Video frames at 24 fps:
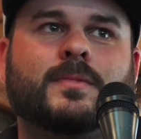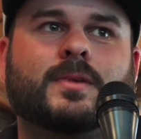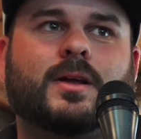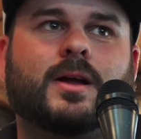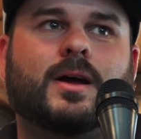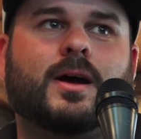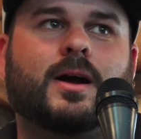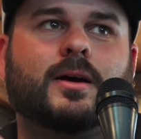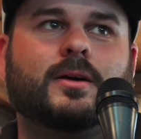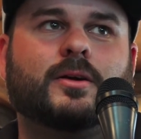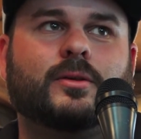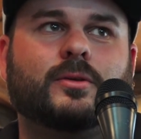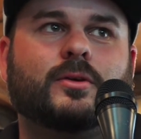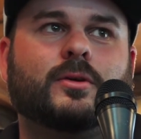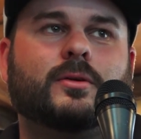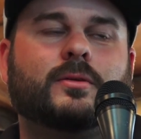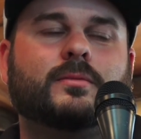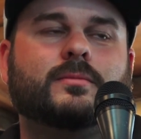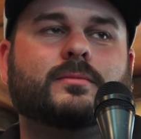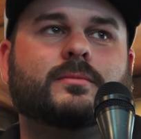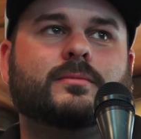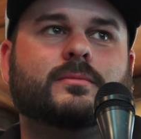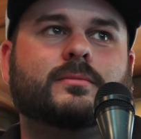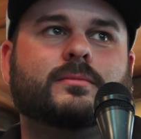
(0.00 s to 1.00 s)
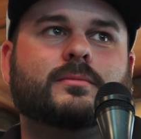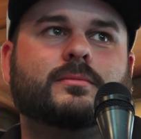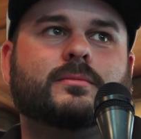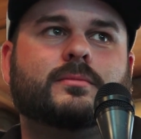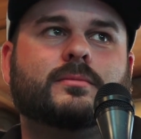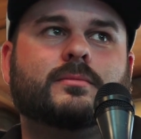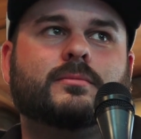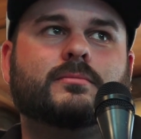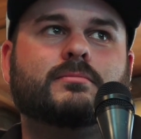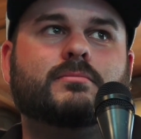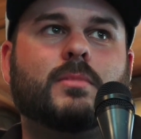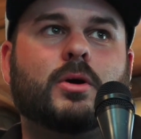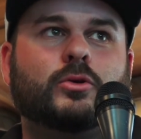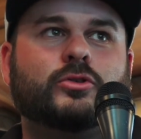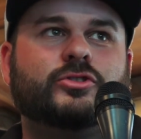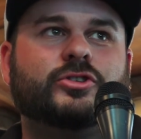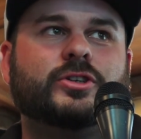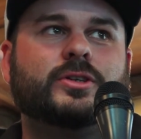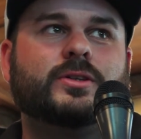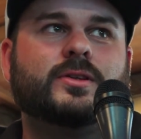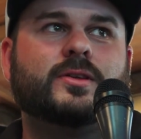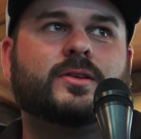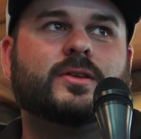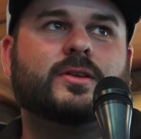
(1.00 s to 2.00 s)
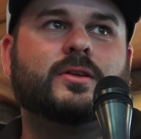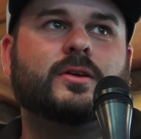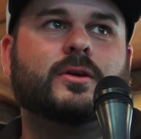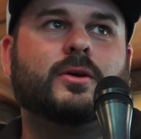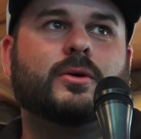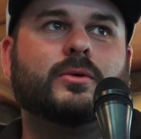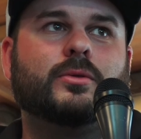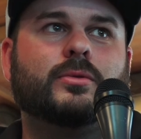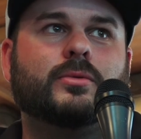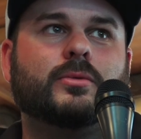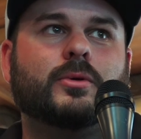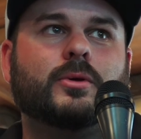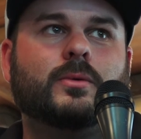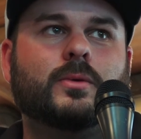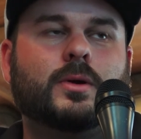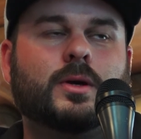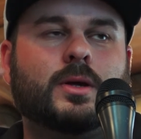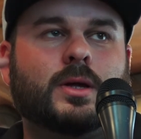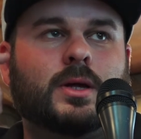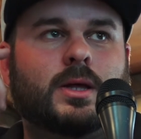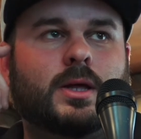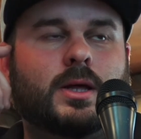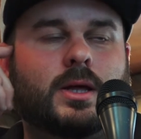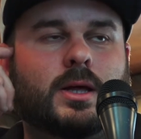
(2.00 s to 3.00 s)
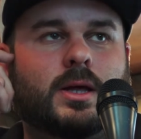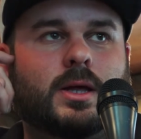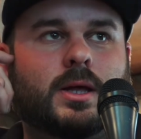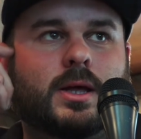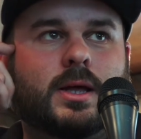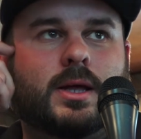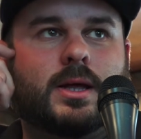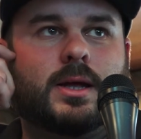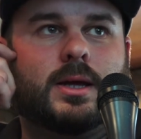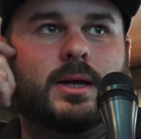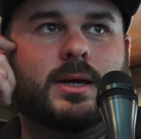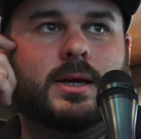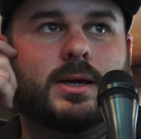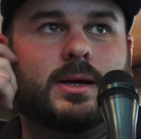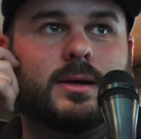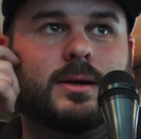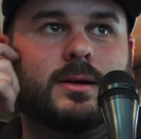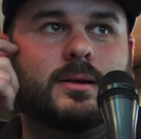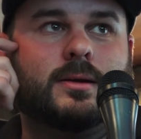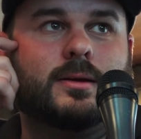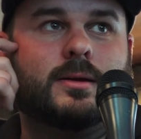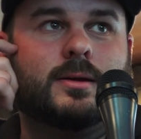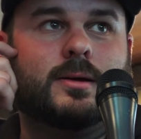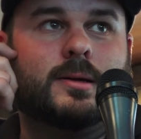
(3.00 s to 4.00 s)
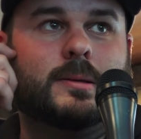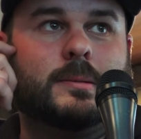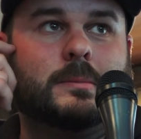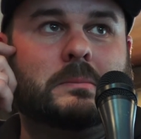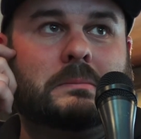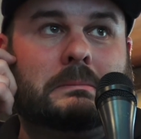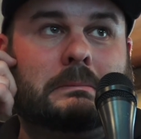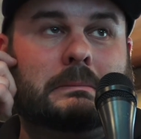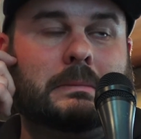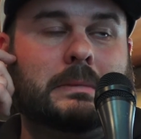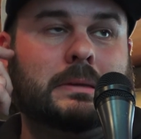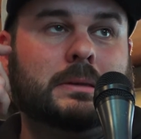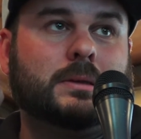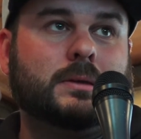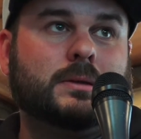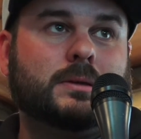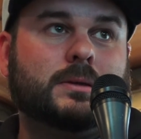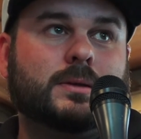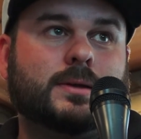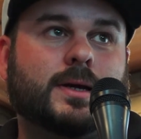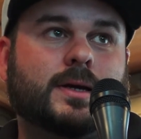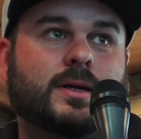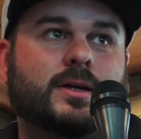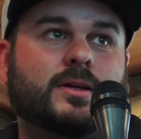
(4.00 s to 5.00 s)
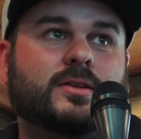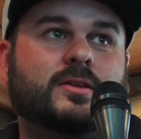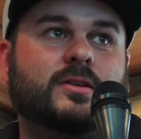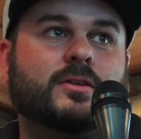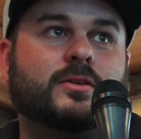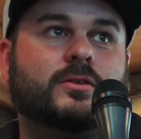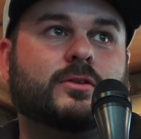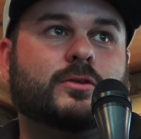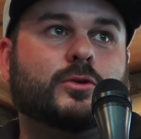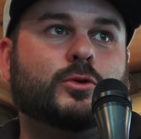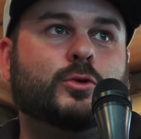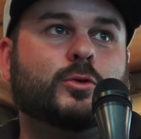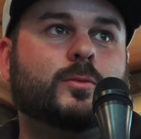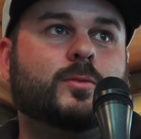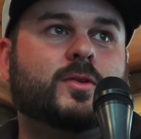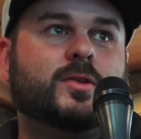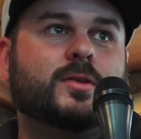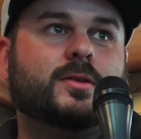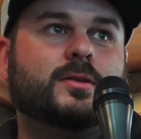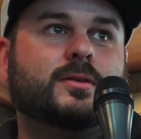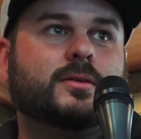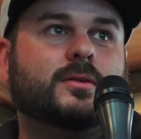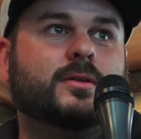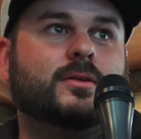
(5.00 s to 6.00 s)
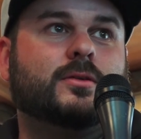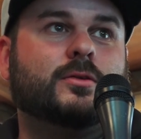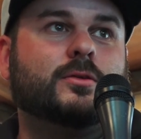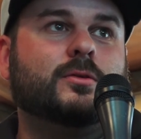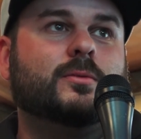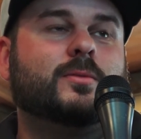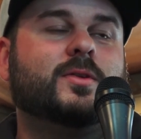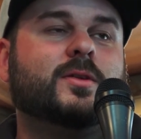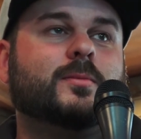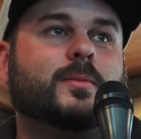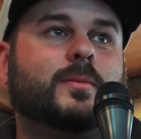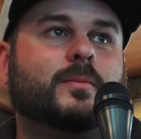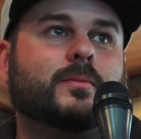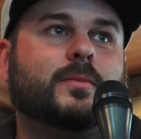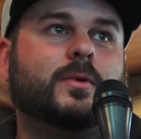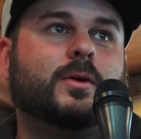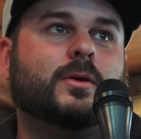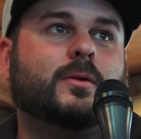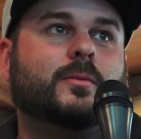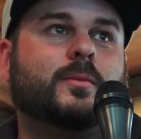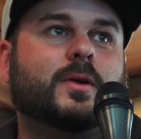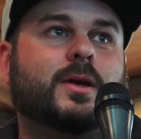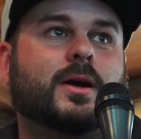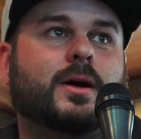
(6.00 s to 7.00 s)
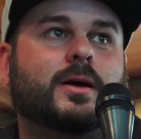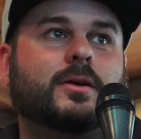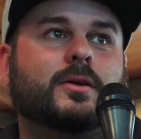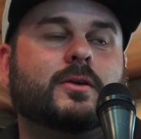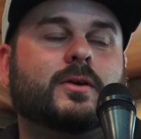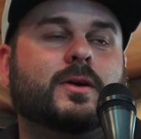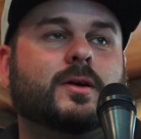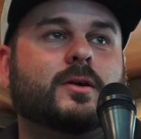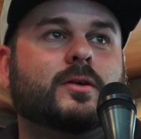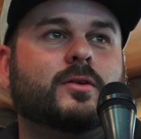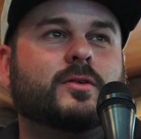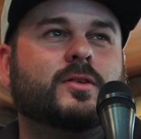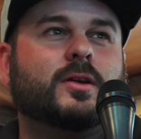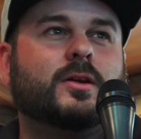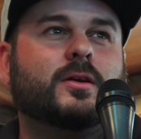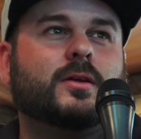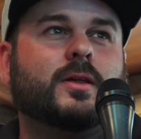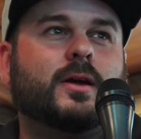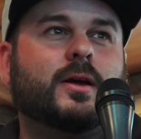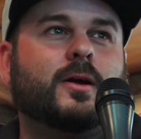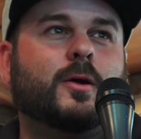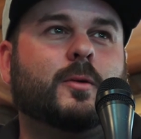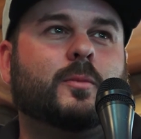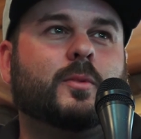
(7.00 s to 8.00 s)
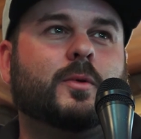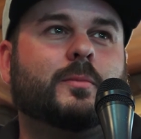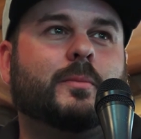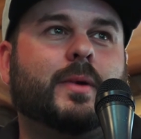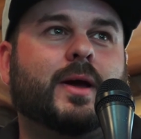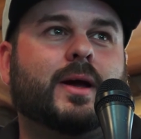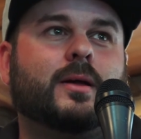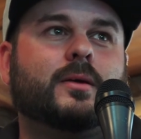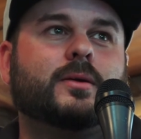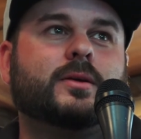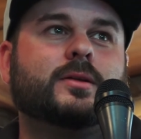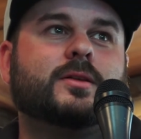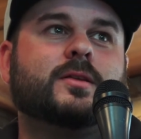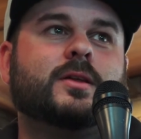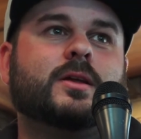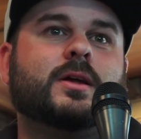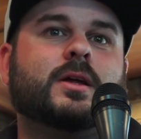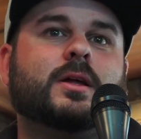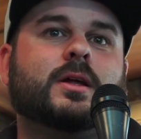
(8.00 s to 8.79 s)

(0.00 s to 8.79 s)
ocular motions to go through, and I guess the tubes in behind your ears there that help with balance,